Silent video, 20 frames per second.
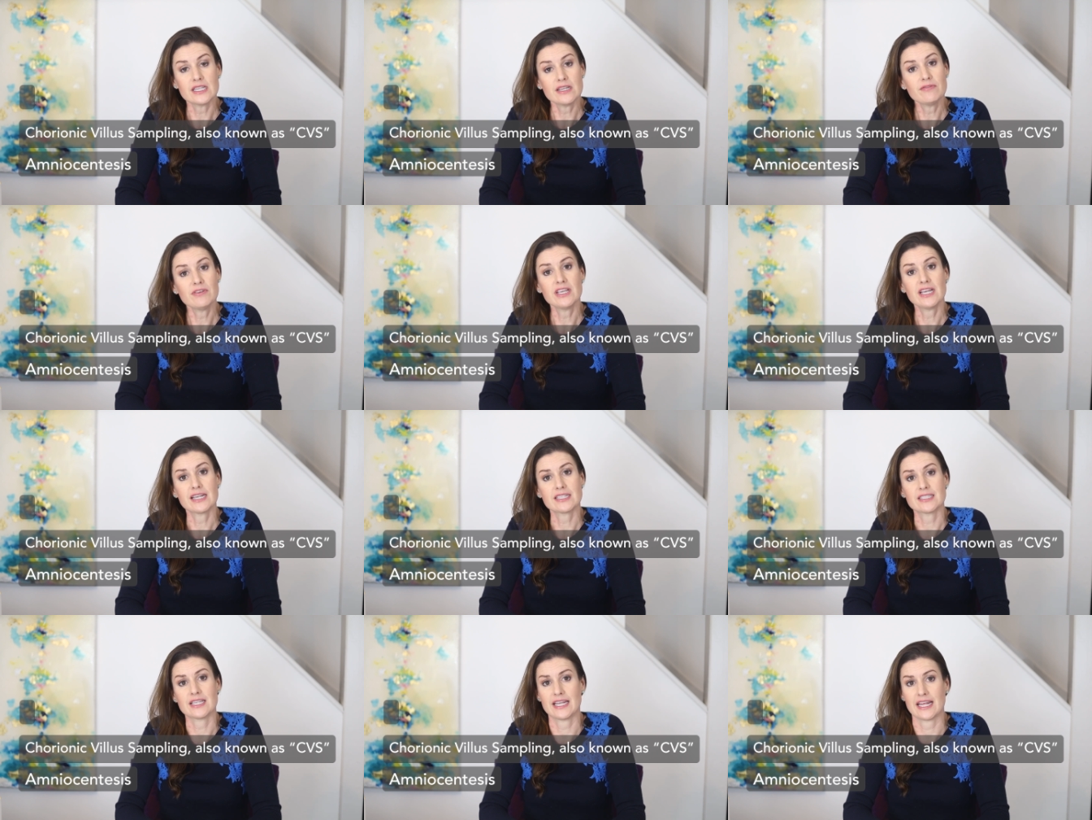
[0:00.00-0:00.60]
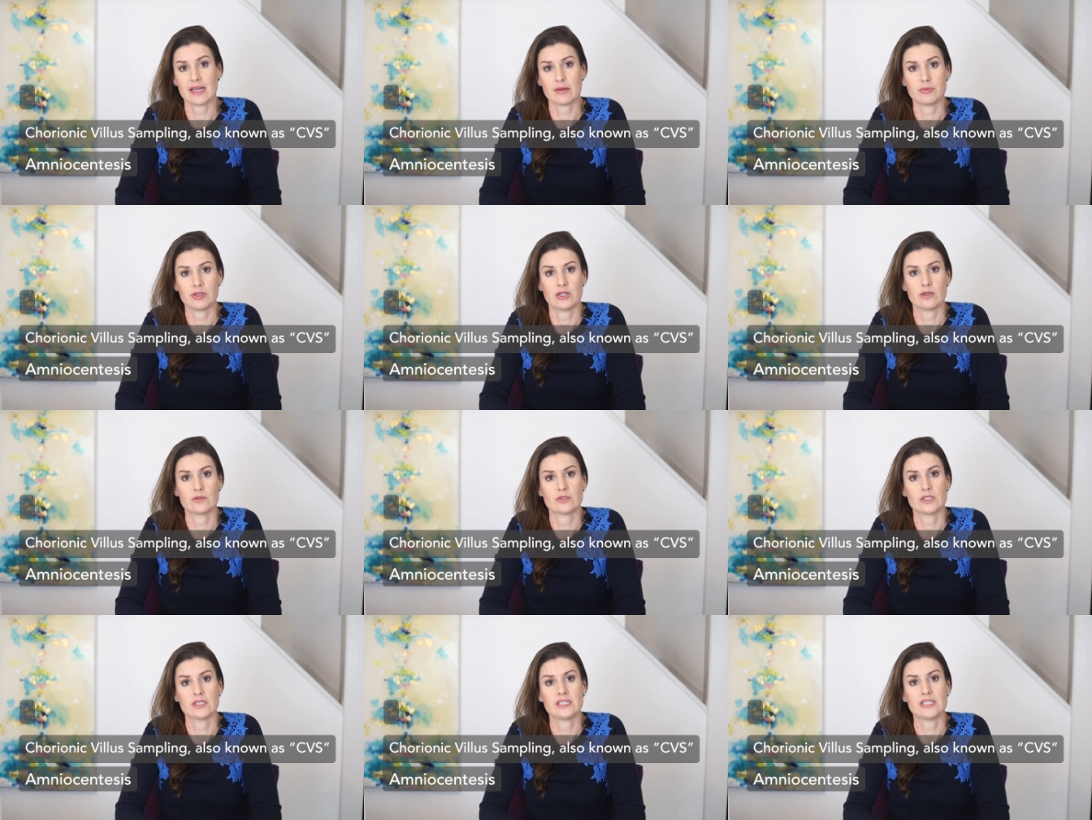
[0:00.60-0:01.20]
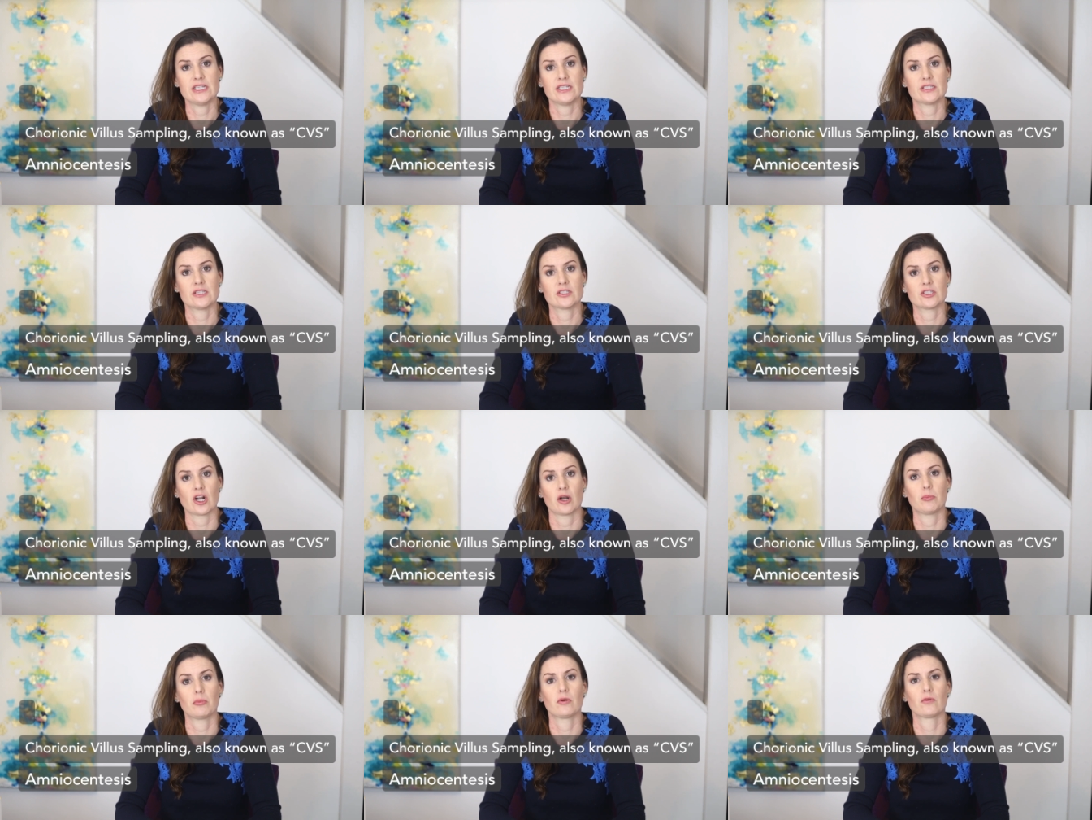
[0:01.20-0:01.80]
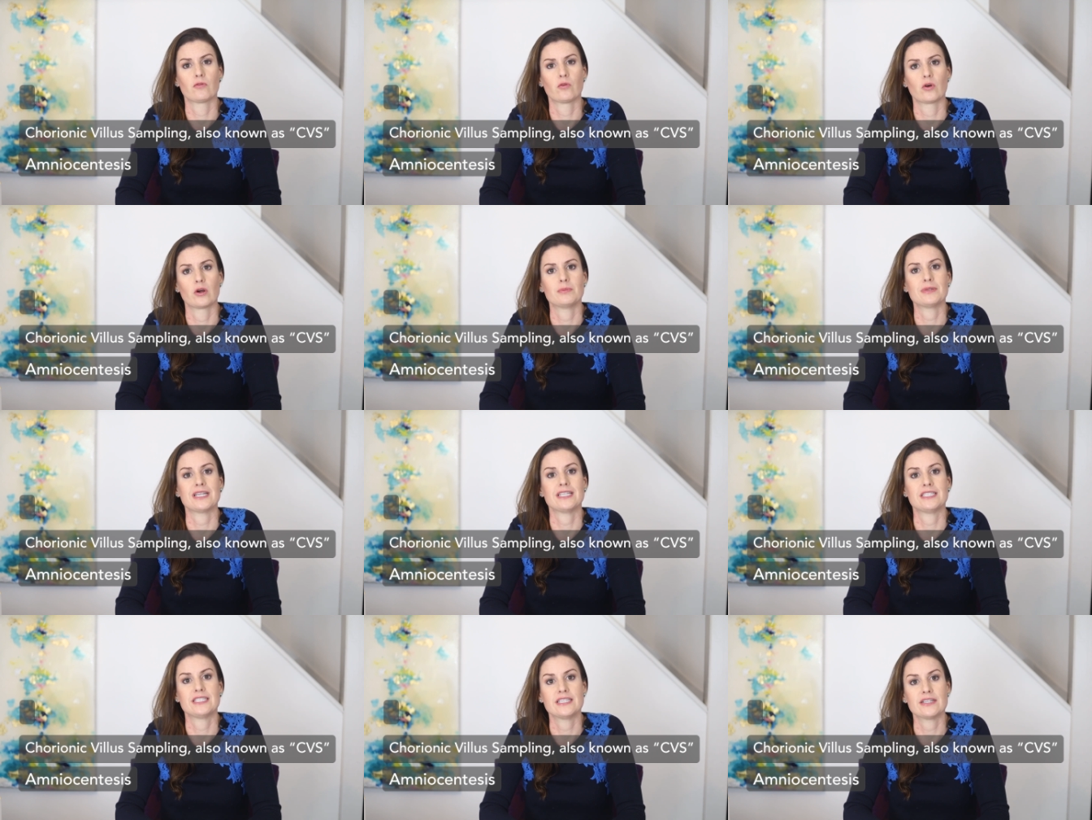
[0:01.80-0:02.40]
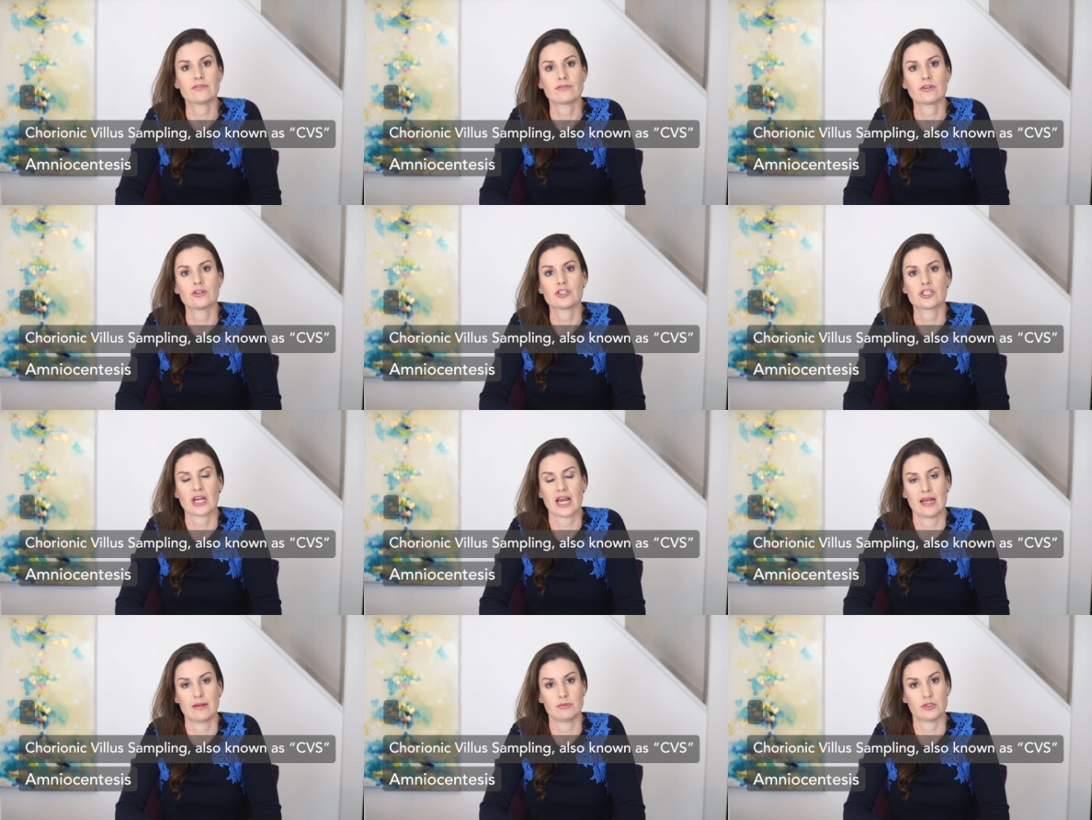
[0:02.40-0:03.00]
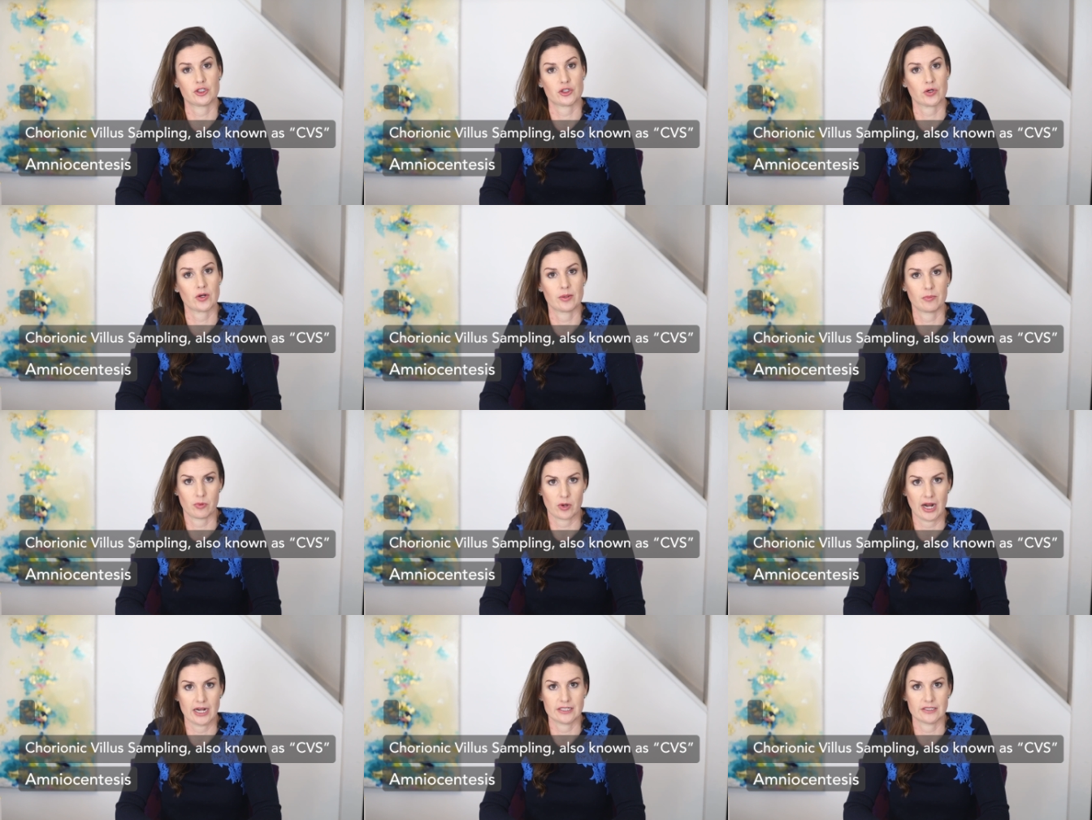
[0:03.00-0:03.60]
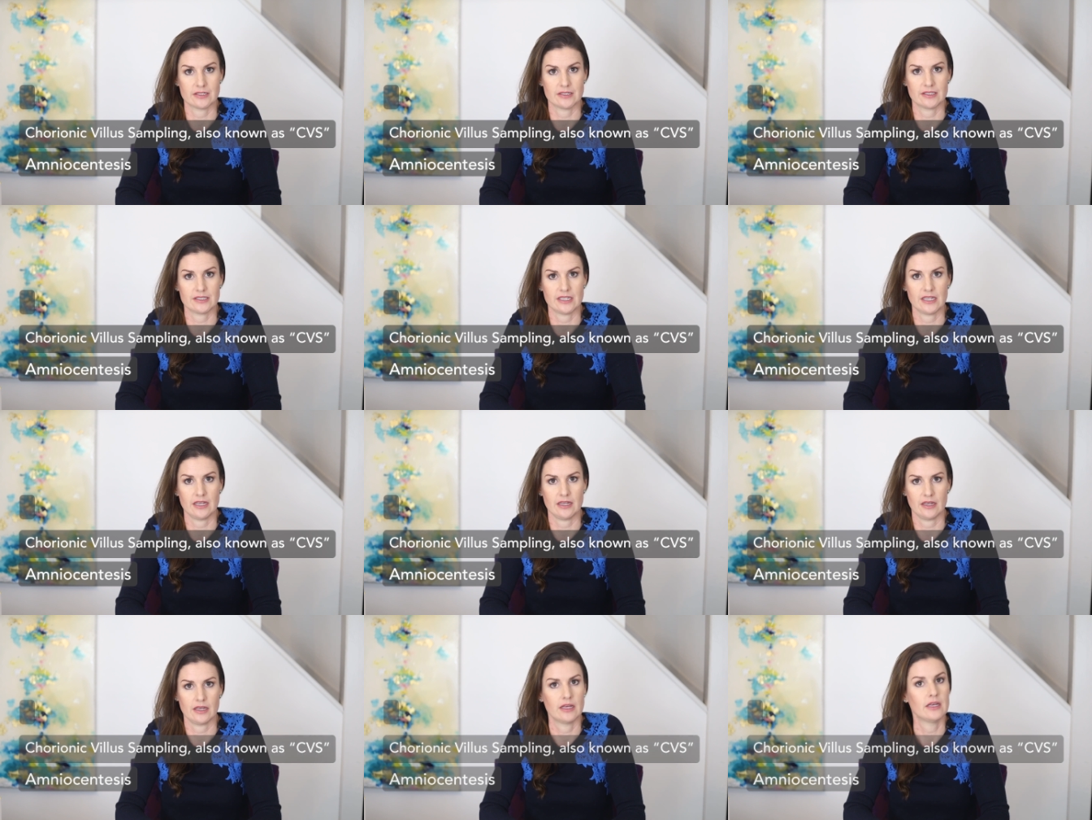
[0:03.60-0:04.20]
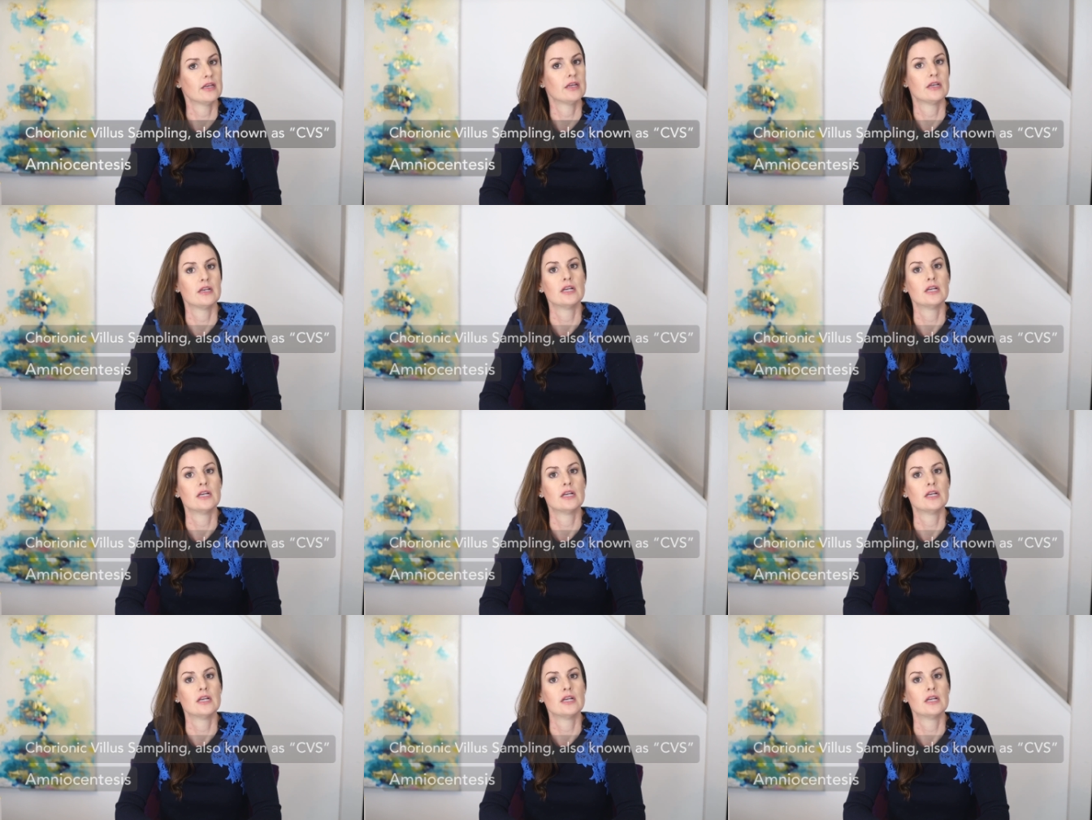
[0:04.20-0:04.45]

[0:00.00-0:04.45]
CVS and amniocentesis are performed at different times during pregnancy.